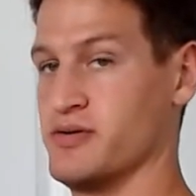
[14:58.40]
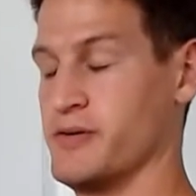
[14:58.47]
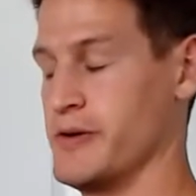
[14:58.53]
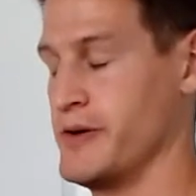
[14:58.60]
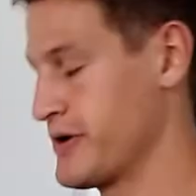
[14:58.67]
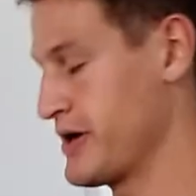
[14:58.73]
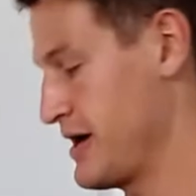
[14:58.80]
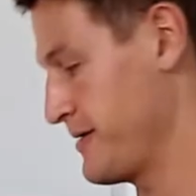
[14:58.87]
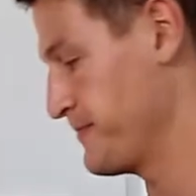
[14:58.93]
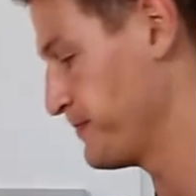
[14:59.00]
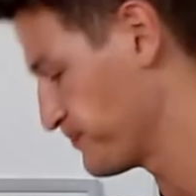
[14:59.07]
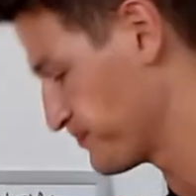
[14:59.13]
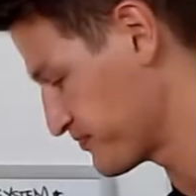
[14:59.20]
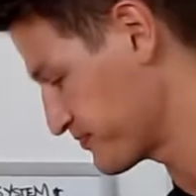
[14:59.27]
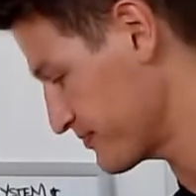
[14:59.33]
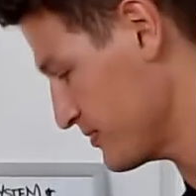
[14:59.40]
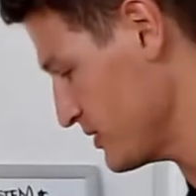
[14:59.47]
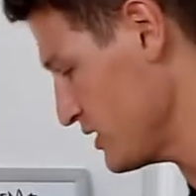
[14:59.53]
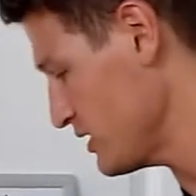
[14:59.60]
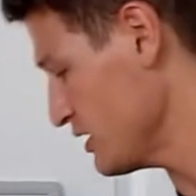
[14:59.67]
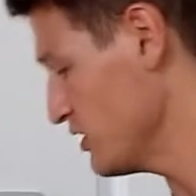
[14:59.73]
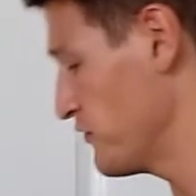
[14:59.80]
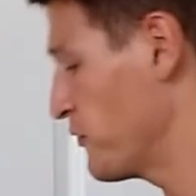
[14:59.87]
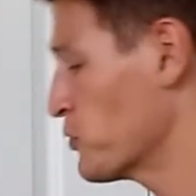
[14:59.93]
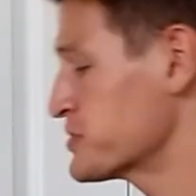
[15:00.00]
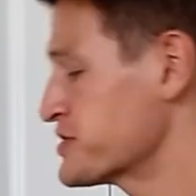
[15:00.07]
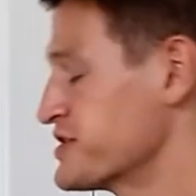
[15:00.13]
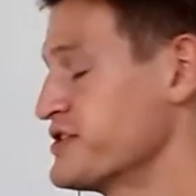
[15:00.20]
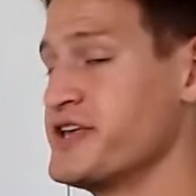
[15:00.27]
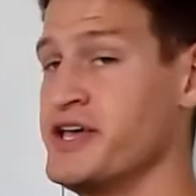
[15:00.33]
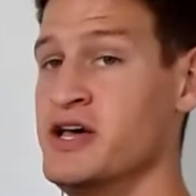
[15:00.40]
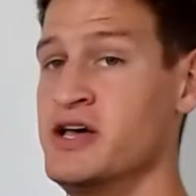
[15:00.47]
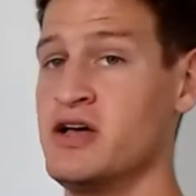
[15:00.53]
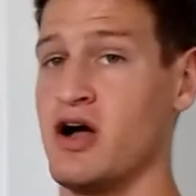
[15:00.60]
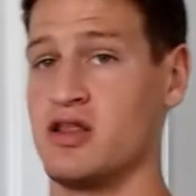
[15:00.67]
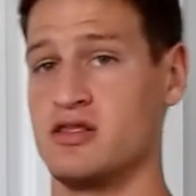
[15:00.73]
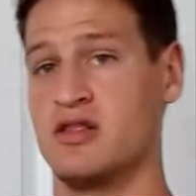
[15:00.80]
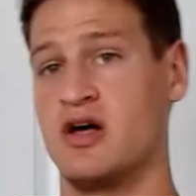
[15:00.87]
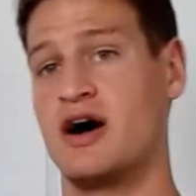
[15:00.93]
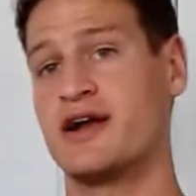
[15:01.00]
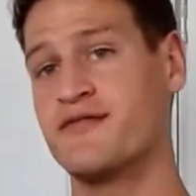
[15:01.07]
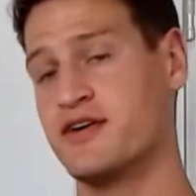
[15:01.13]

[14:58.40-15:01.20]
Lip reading: okay? Unfortunately, a lot of